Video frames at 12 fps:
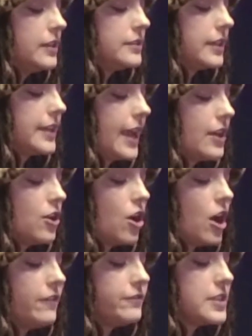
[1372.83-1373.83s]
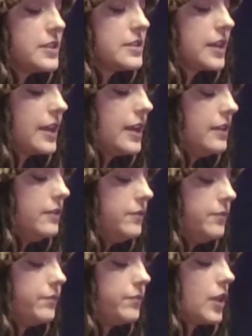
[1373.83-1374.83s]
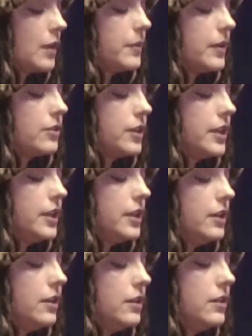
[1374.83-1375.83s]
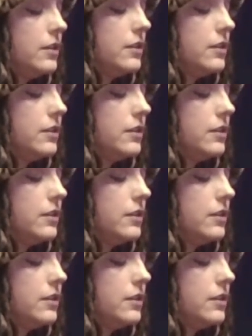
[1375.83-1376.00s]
is again off the skin. And more here.